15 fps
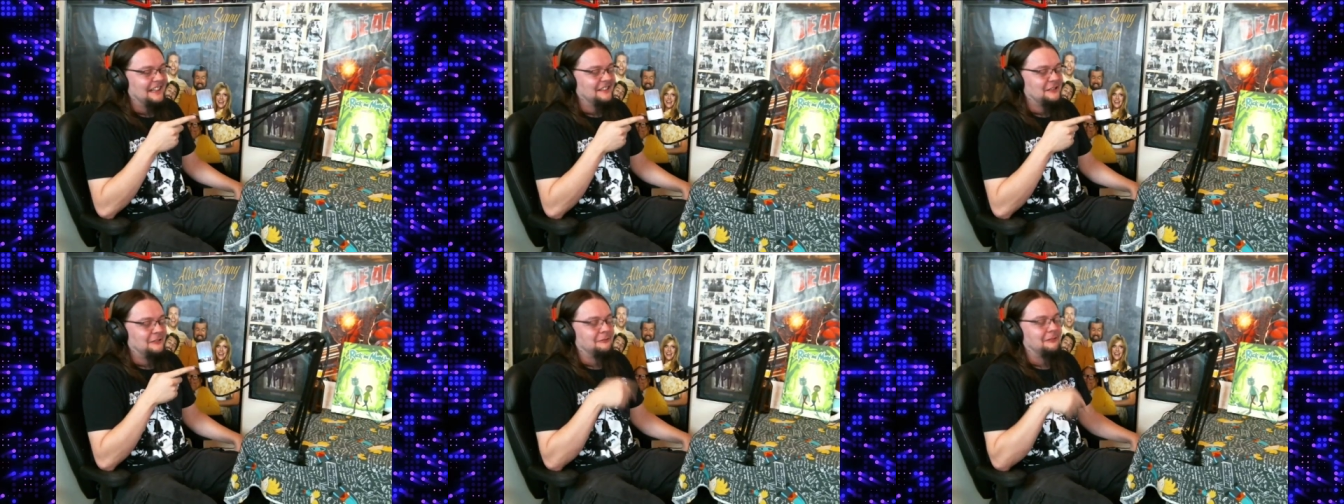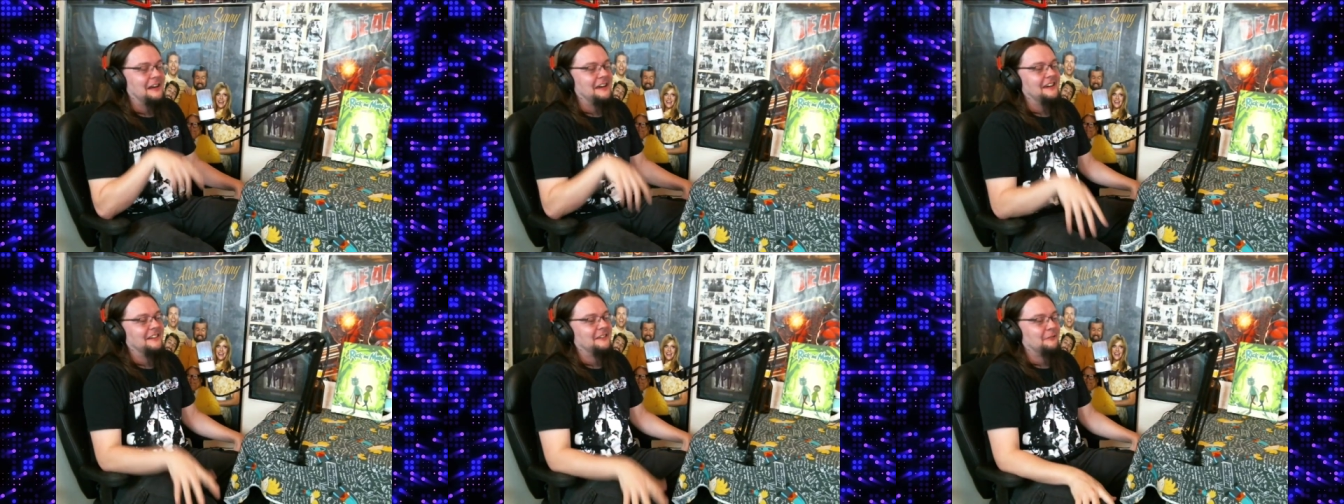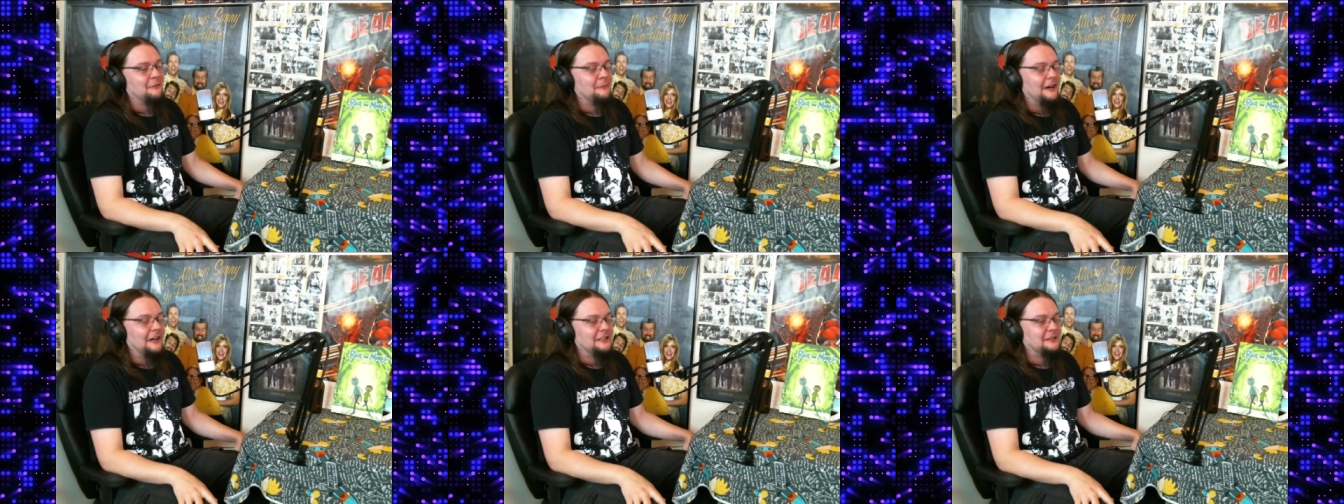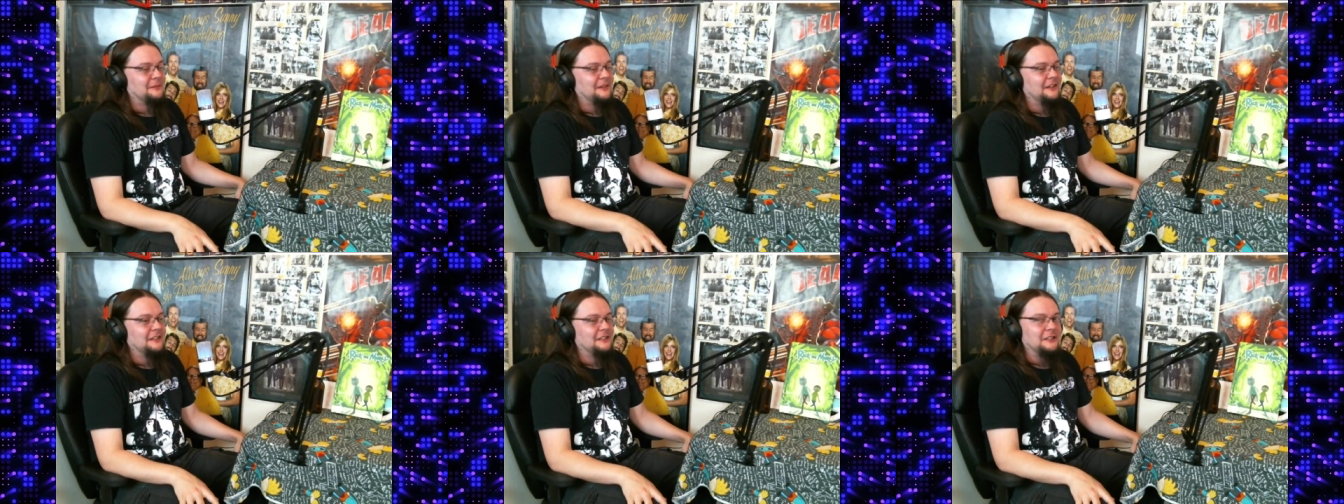little rant reminds me
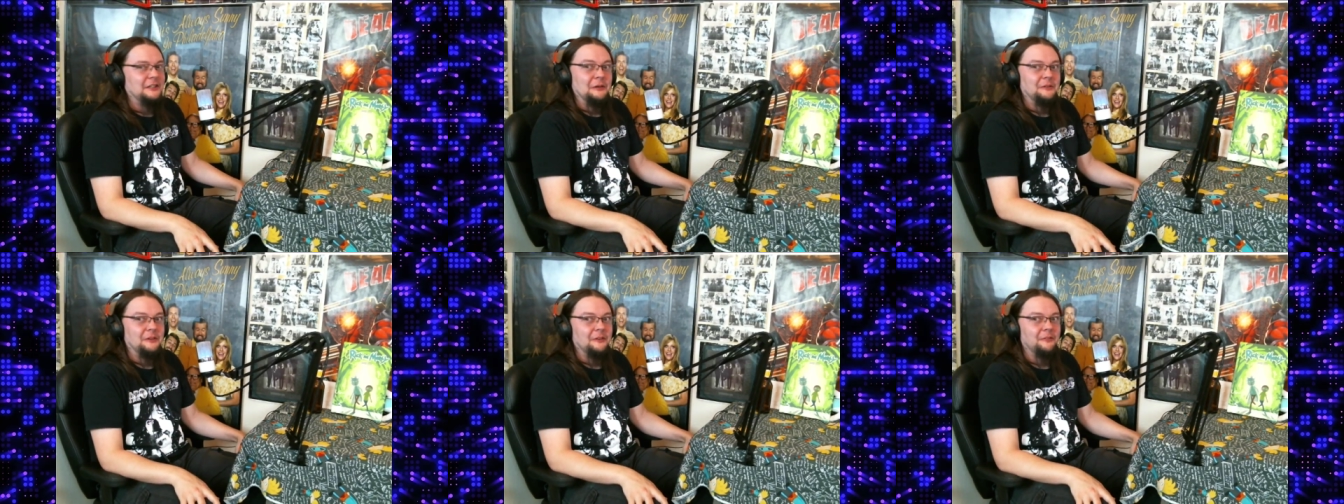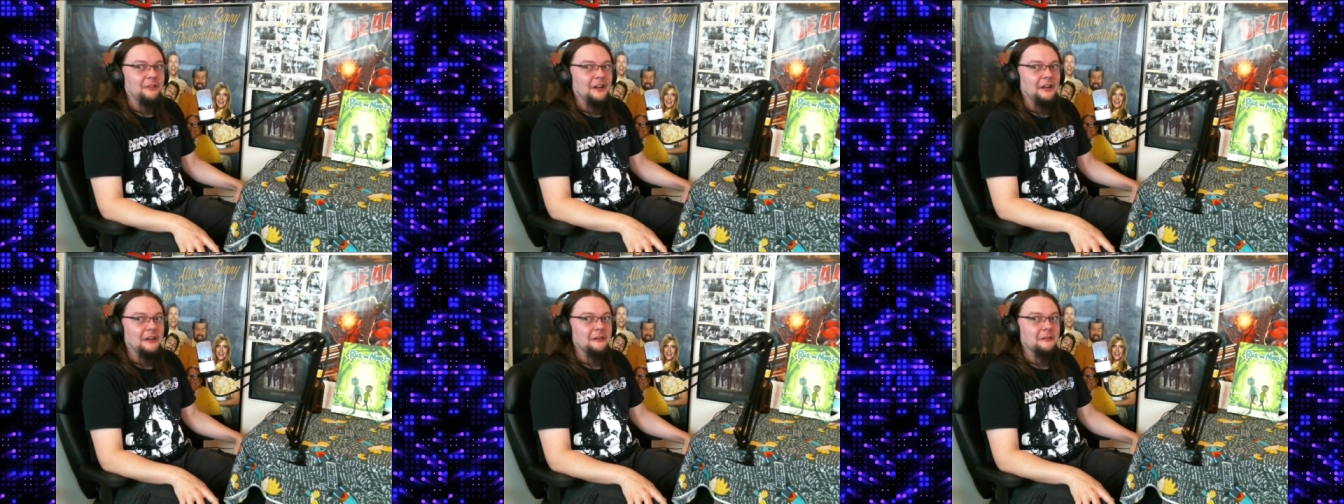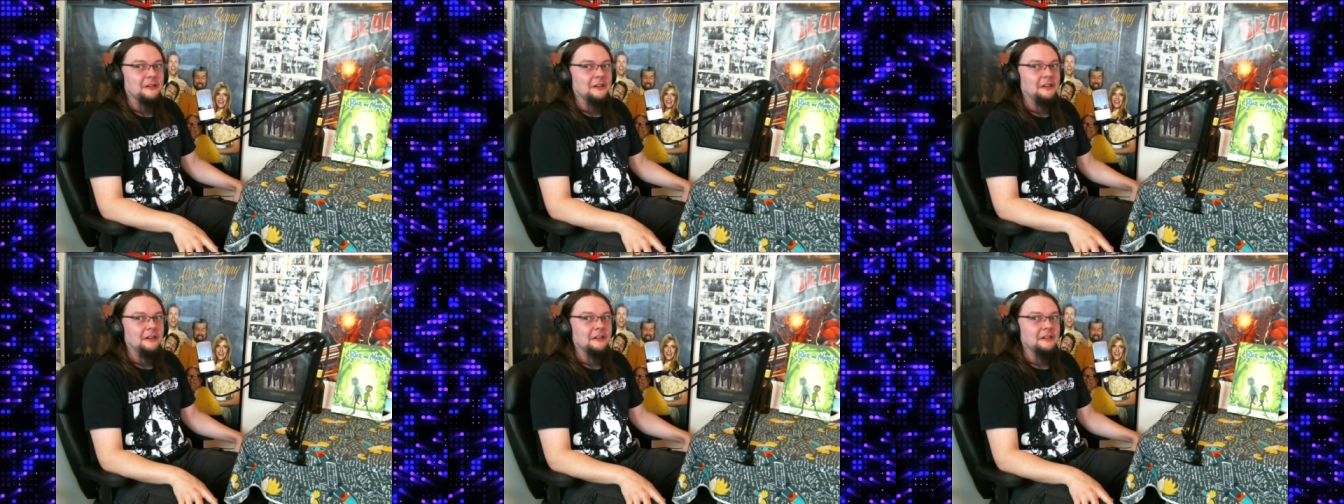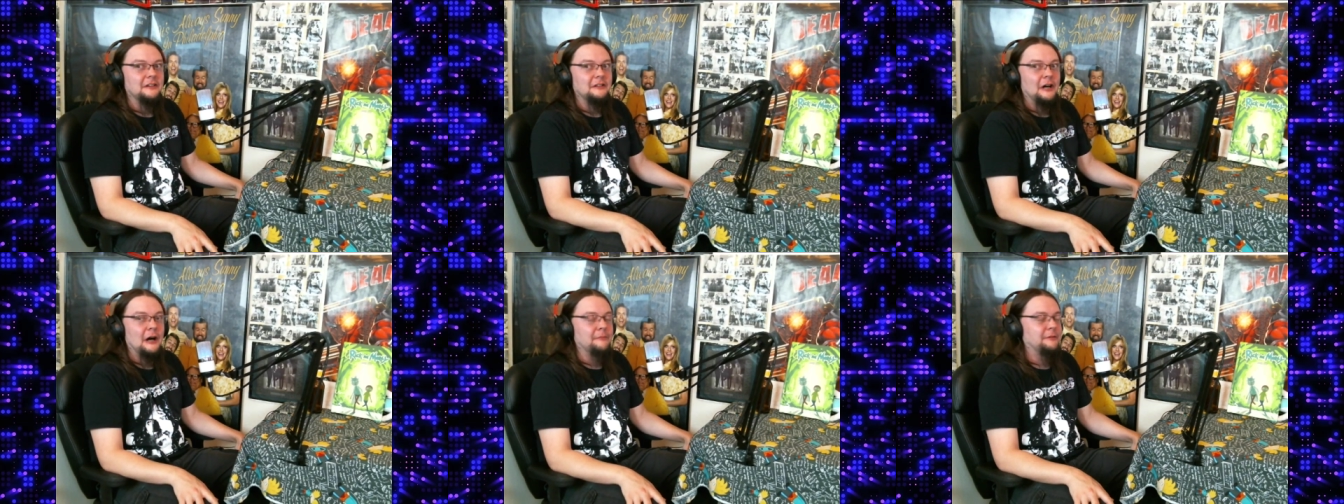of this YouTube video called
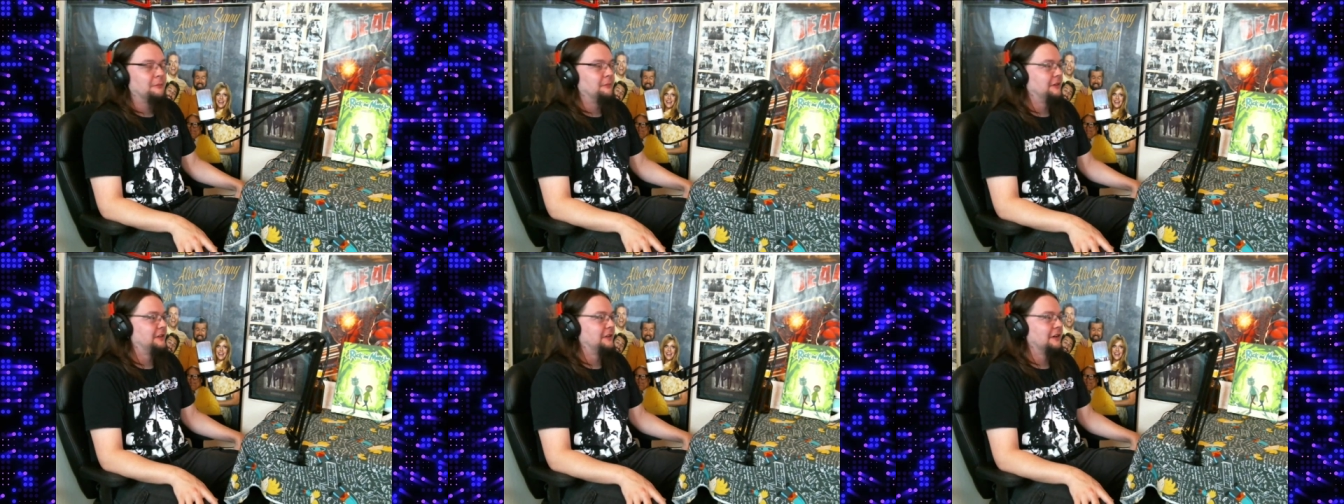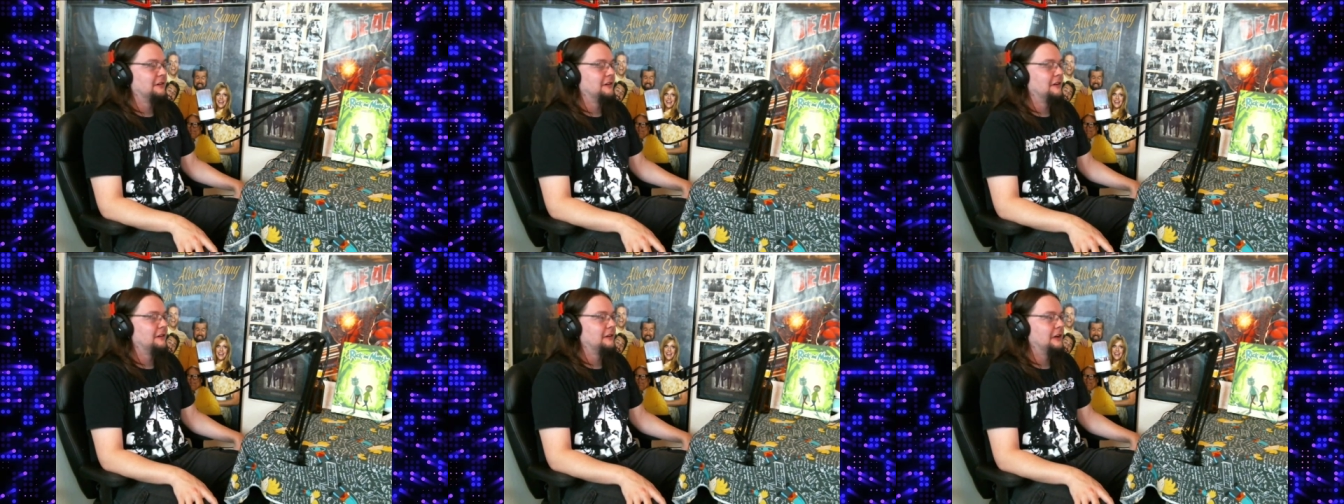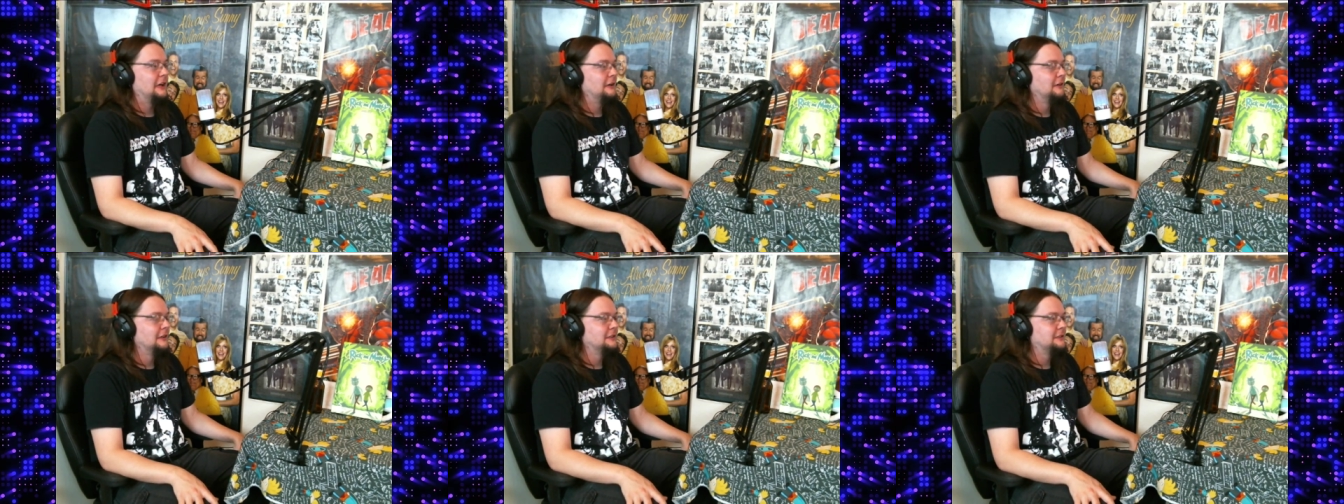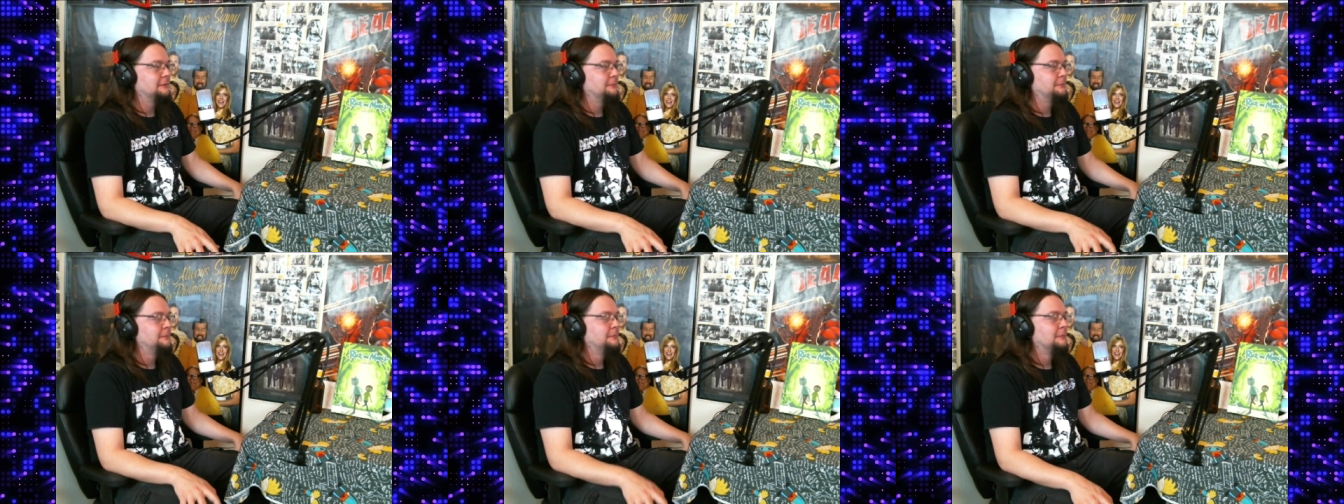Optimistic
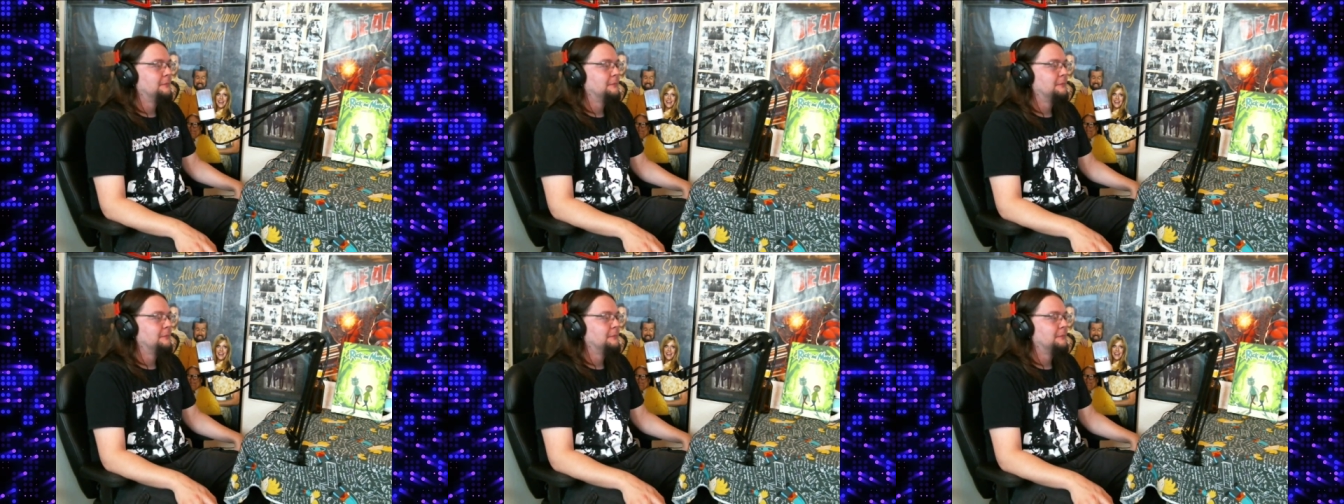Nihilism,